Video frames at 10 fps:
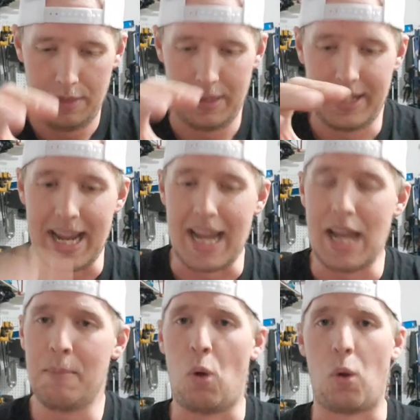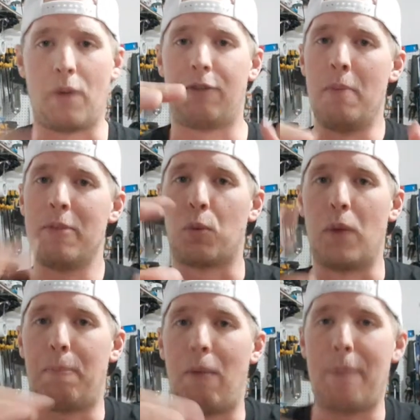the dam or from the
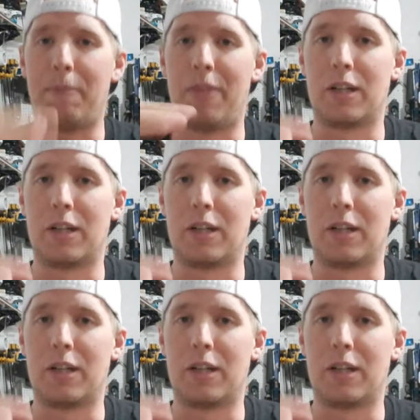riprap that